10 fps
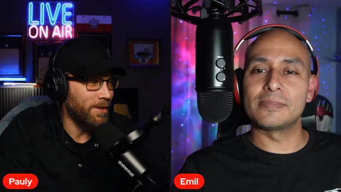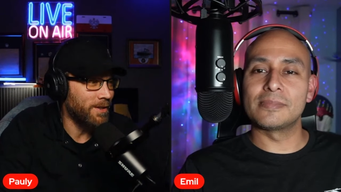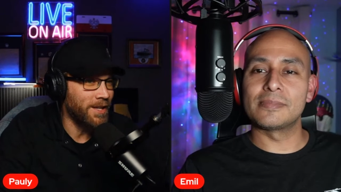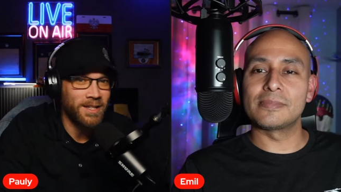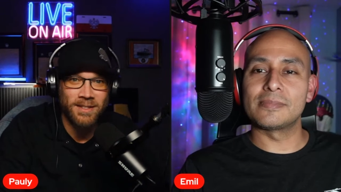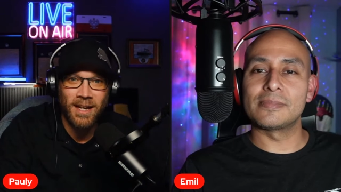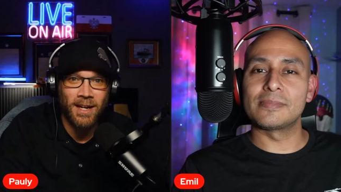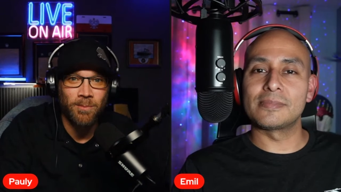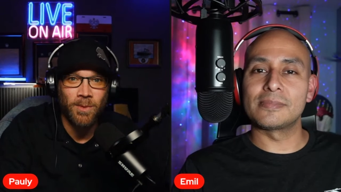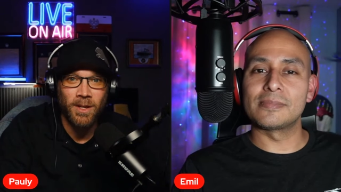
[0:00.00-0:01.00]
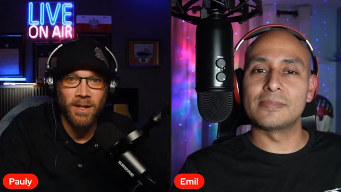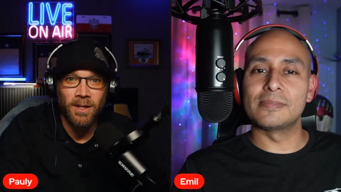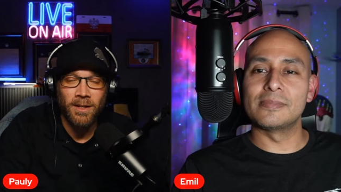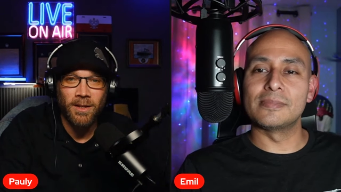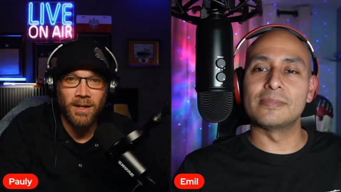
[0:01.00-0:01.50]
Speaker 1: the next time
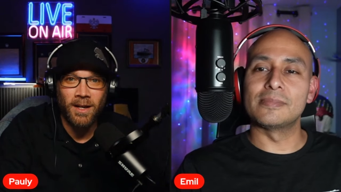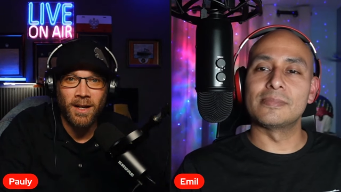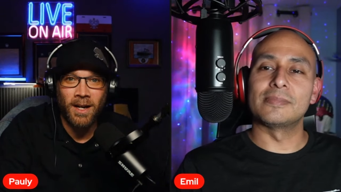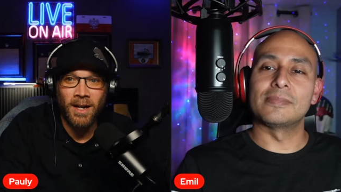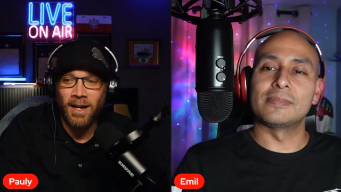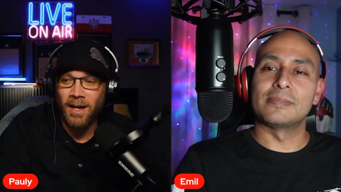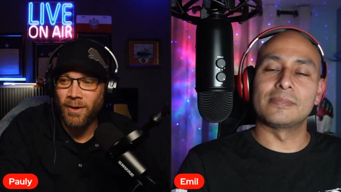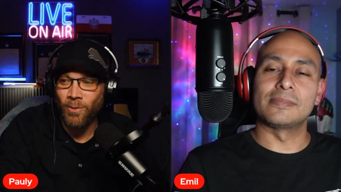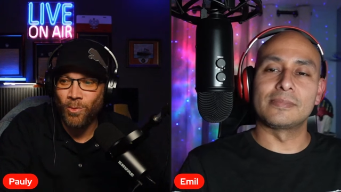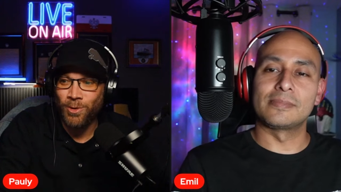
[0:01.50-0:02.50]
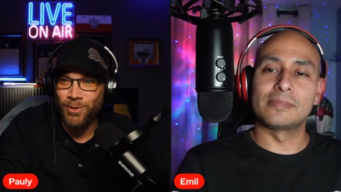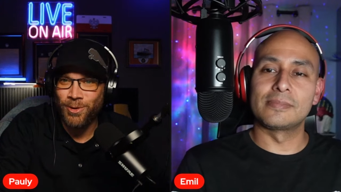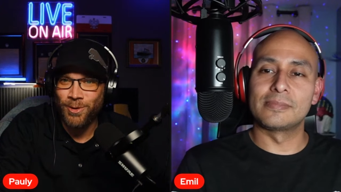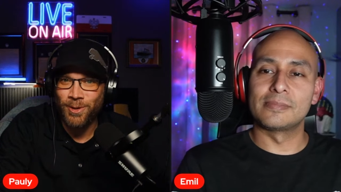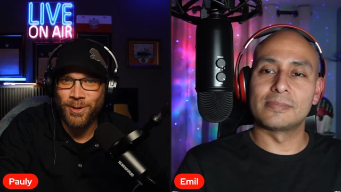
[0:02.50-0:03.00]
uh,
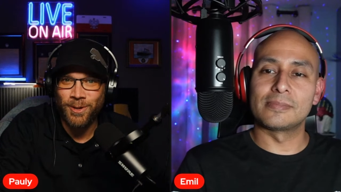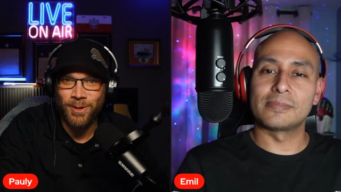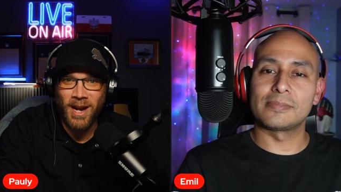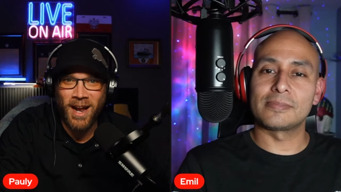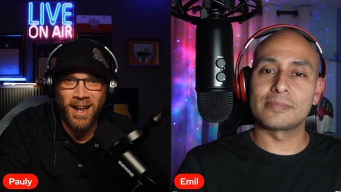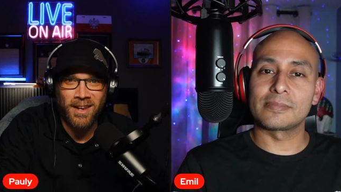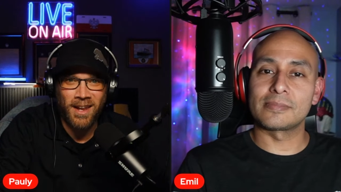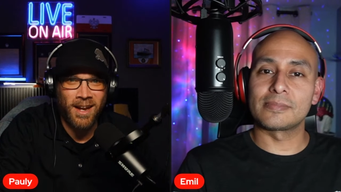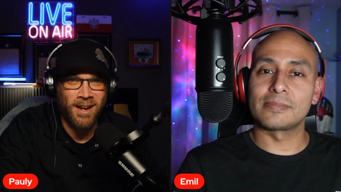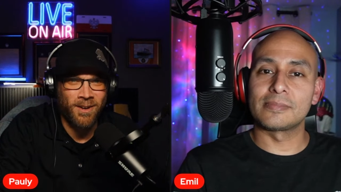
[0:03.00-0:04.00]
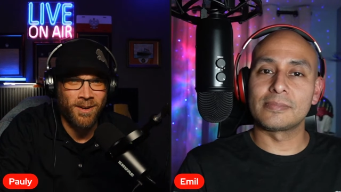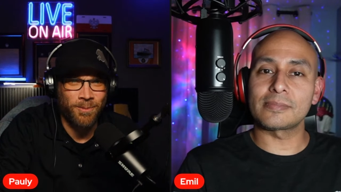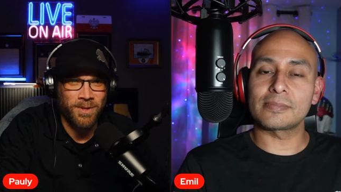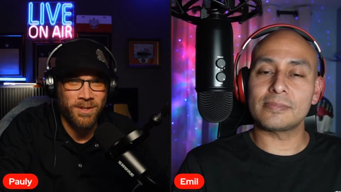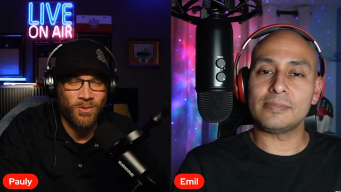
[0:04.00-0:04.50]
we're on air, it'll
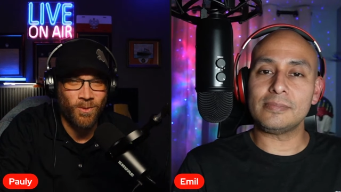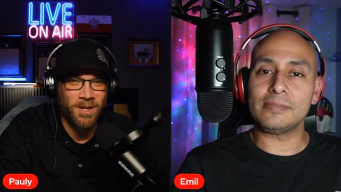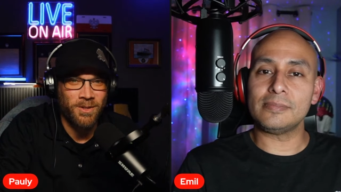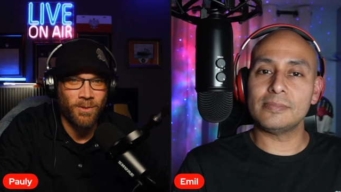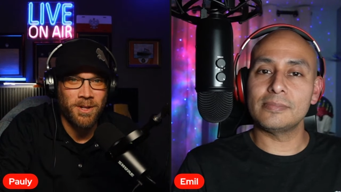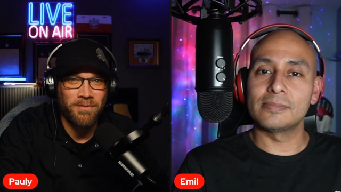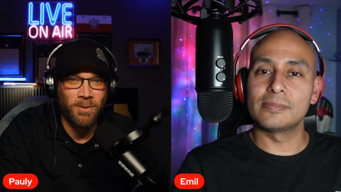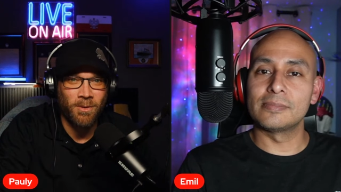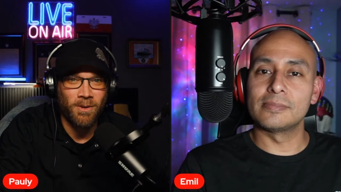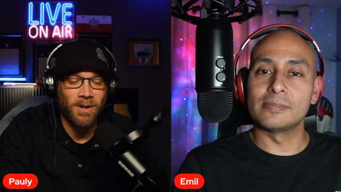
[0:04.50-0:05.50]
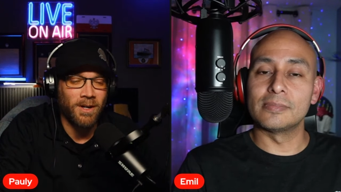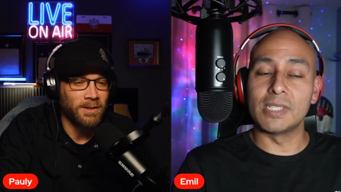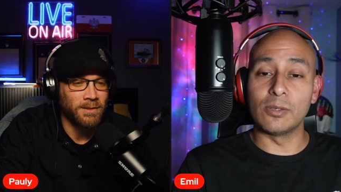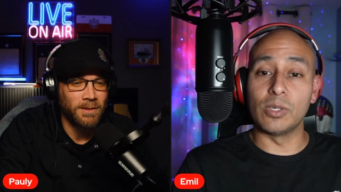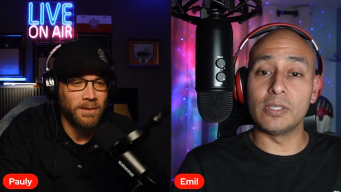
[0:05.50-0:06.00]
be twenty twenty-four.
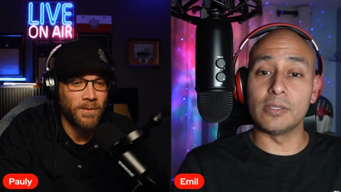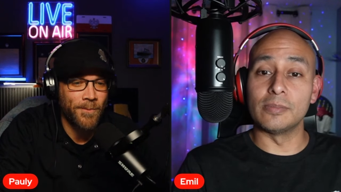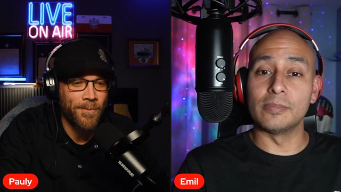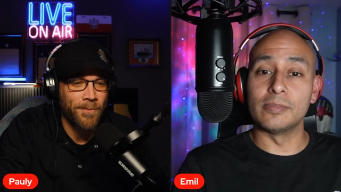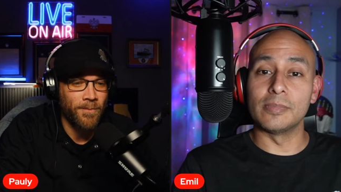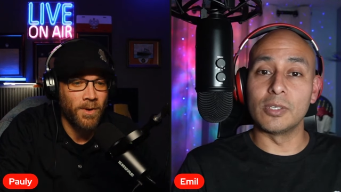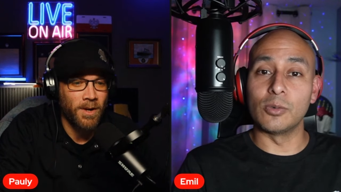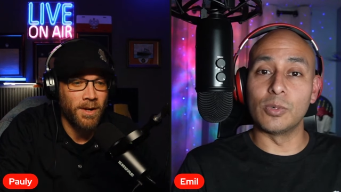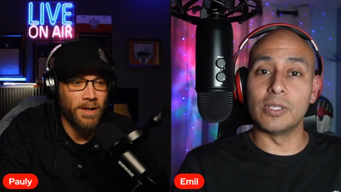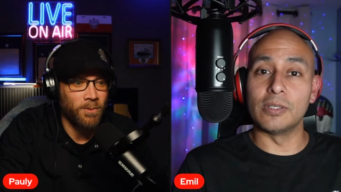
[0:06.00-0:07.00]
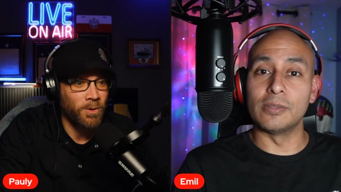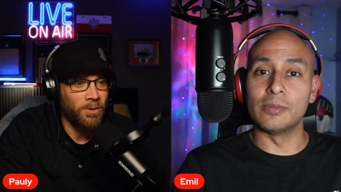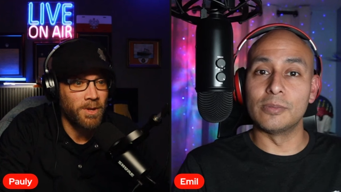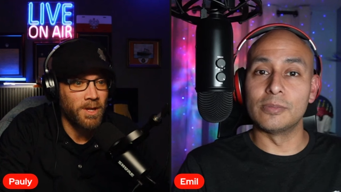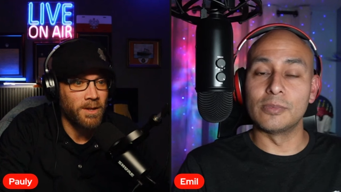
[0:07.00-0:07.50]
It
Speaker 2: will. It will. It will
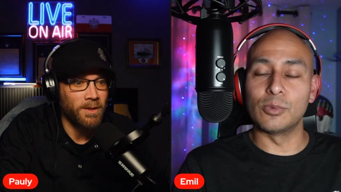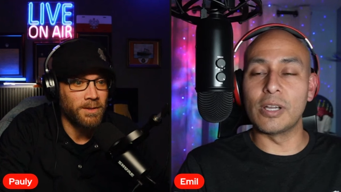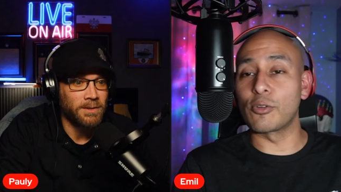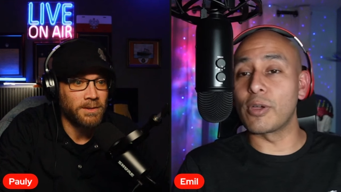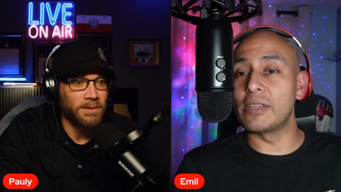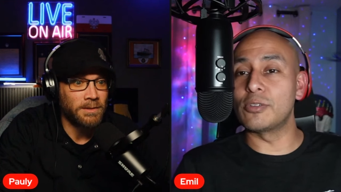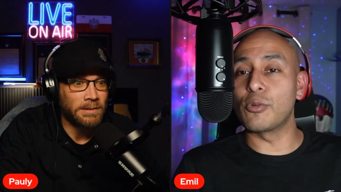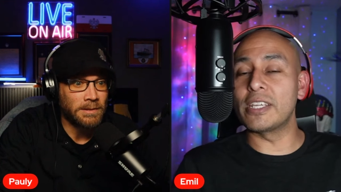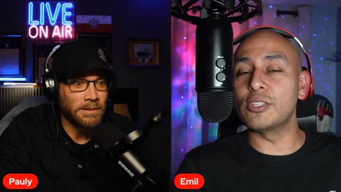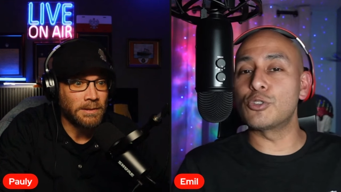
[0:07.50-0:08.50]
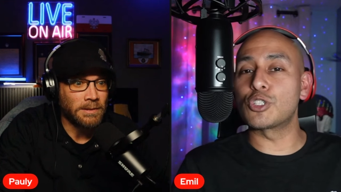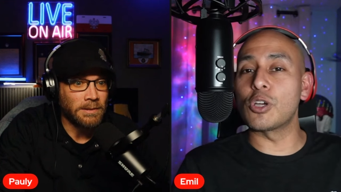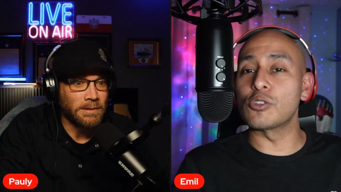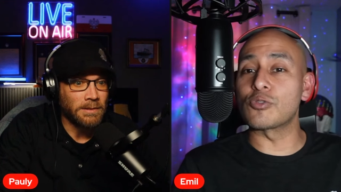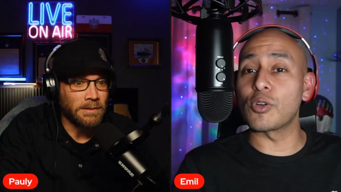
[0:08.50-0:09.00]
be. We'll have great, great new
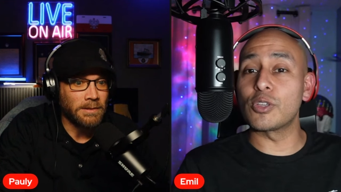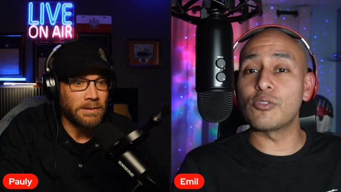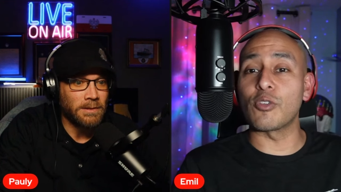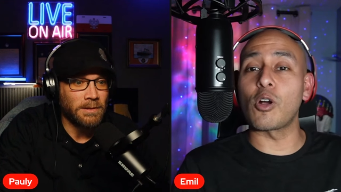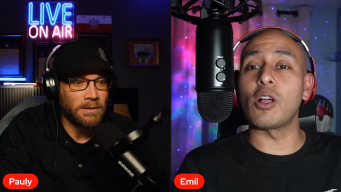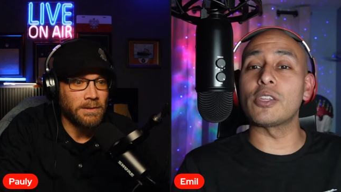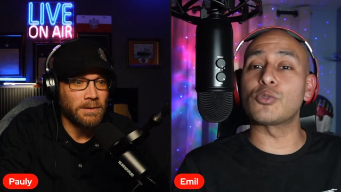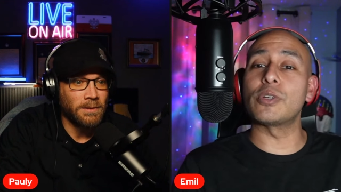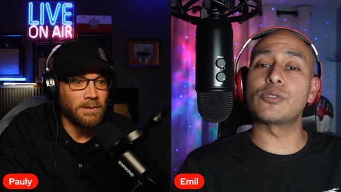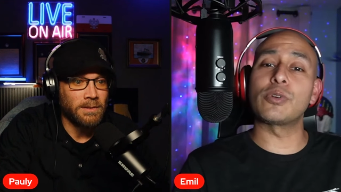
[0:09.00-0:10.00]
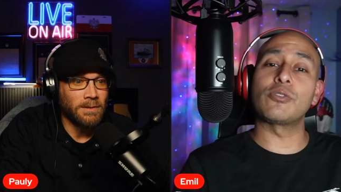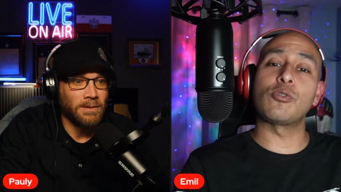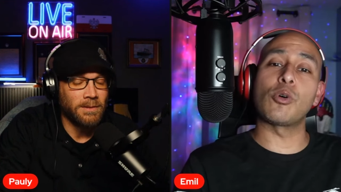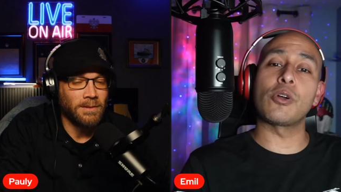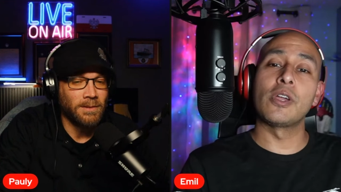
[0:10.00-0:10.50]
shows for you for all of twenty
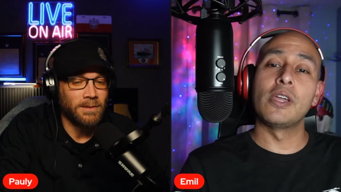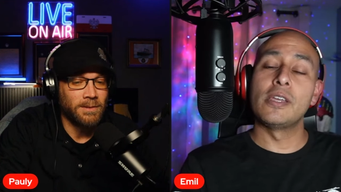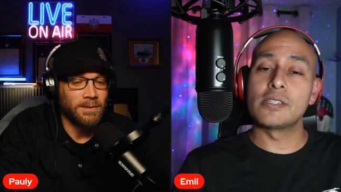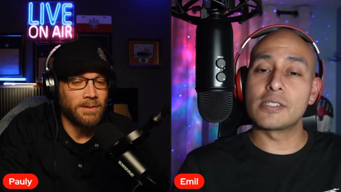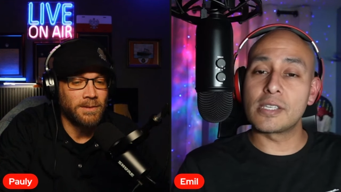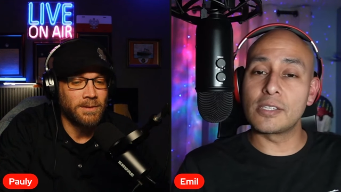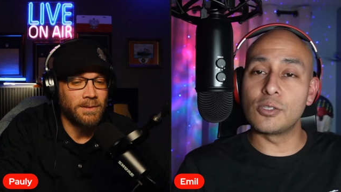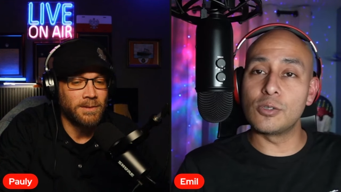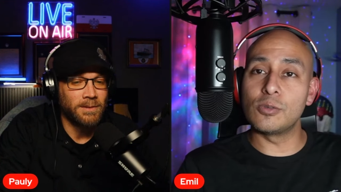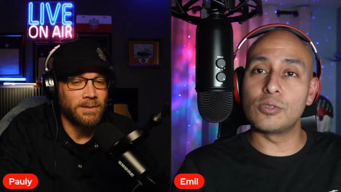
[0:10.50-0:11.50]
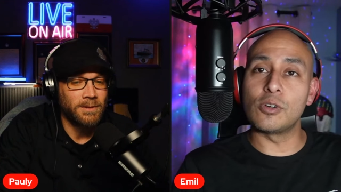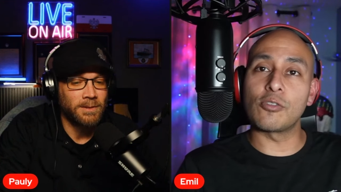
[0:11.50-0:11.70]
twenty-four. Stay tuned. Don't